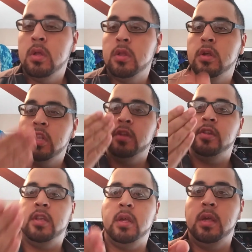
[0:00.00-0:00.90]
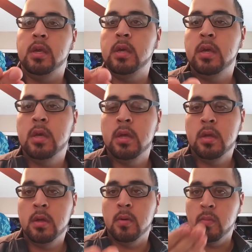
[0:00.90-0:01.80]
just to see
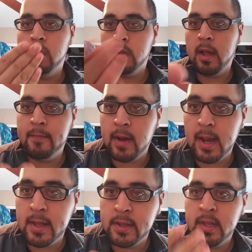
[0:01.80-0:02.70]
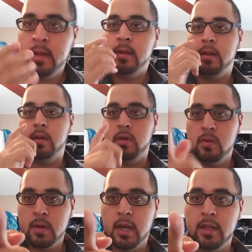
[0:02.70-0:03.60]
what advice that
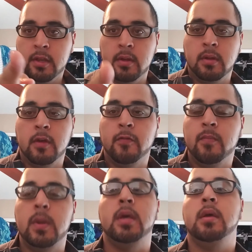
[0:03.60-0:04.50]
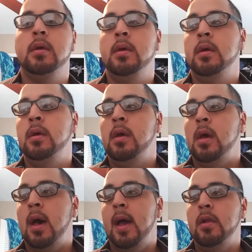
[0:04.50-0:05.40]
you guys could give me.
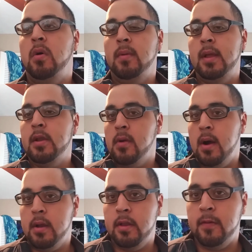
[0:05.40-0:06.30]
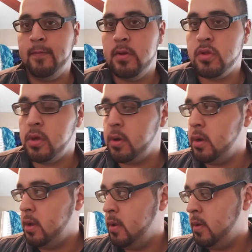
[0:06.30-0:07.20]
I know later on in the future